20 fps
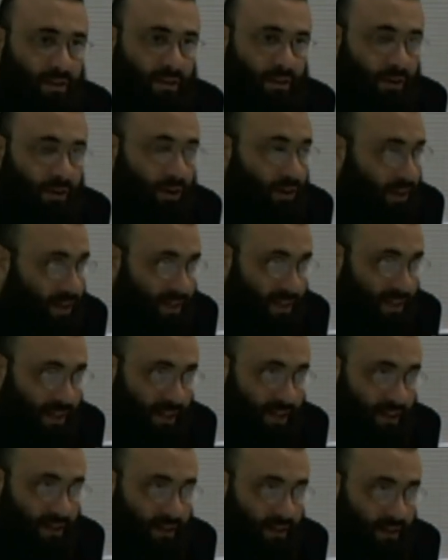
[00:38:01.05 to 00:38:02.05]
All of a
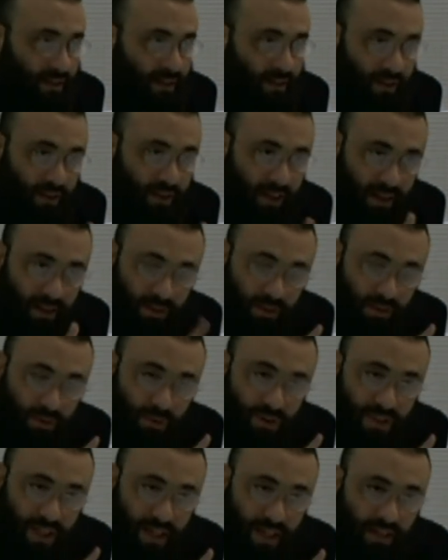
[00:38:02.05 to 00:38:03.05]
sudden, you can
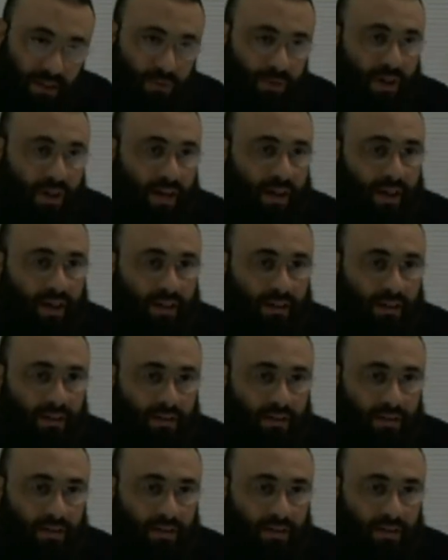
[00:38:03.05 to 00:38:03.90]
lose sight in one eye.